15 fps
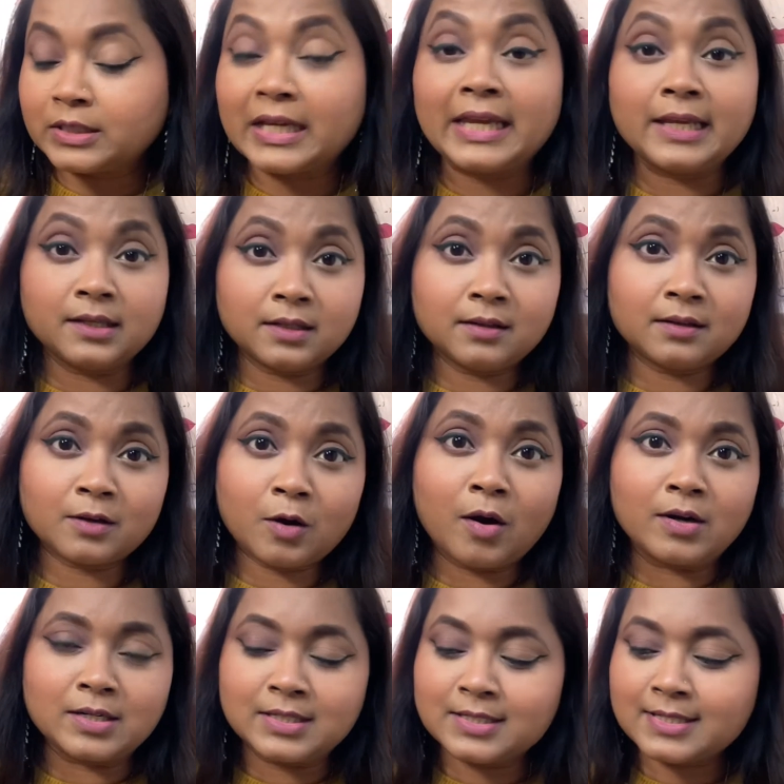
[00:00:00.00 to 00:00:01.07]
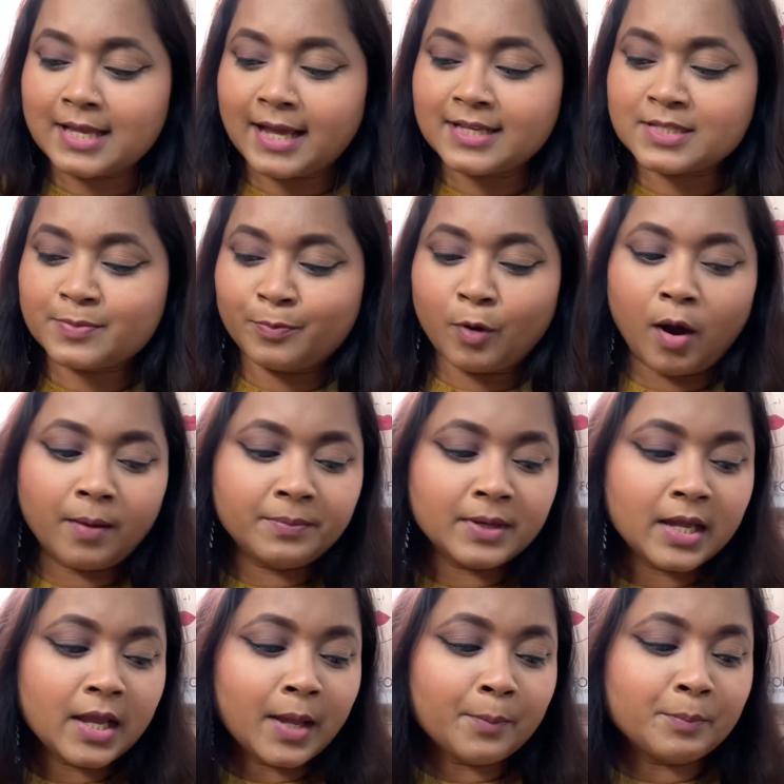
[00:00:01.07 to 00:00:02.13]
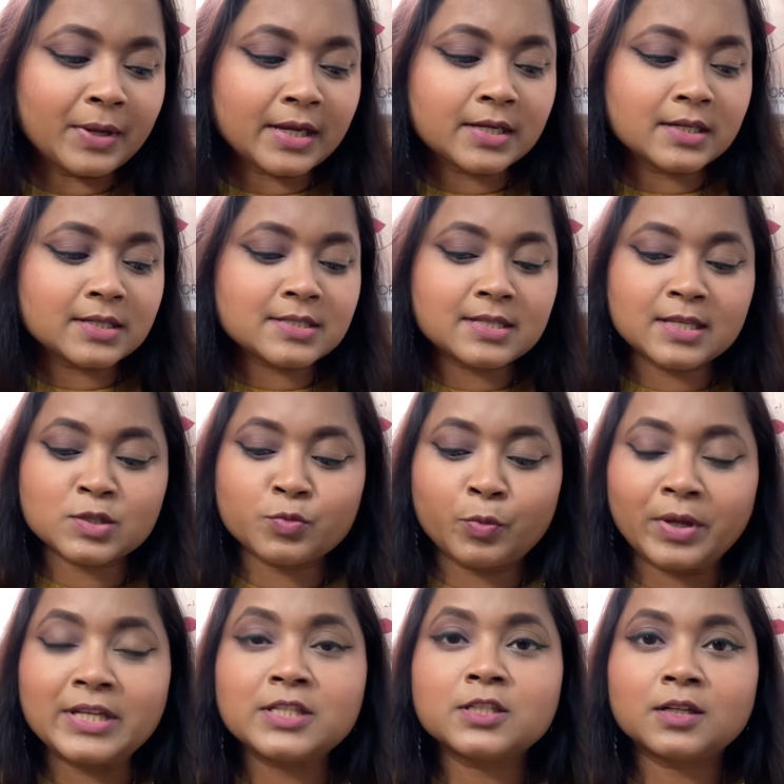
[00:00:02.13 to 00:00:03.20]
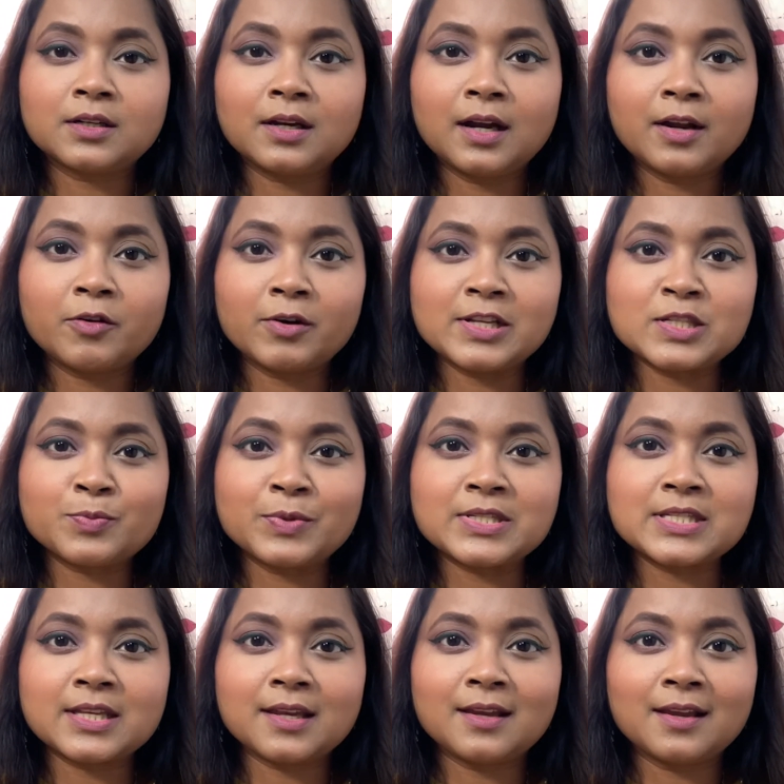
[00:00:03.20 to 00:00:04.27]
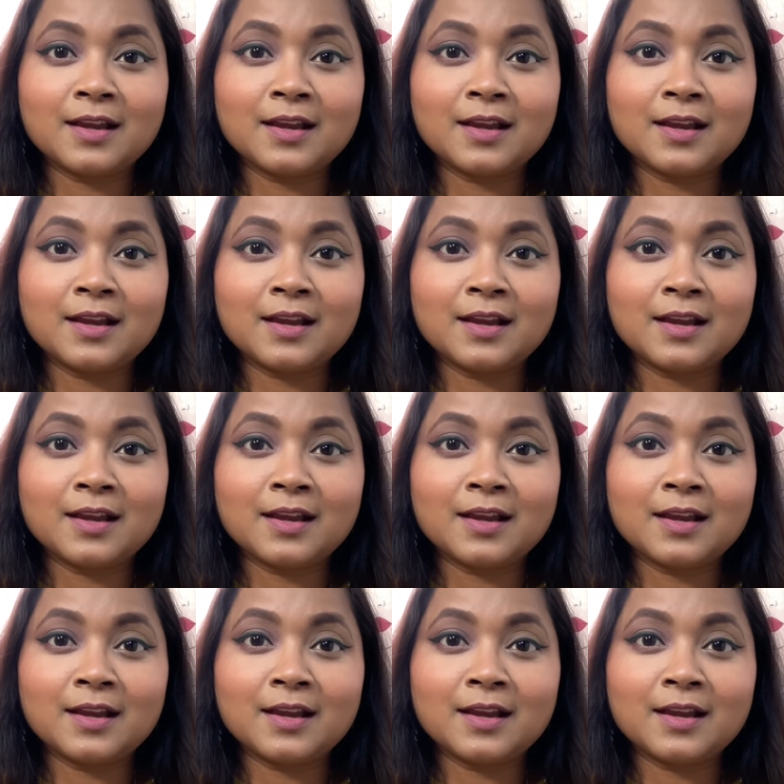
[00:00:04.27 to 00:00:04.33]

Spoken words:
inner corners as pop, because this winter Christmassy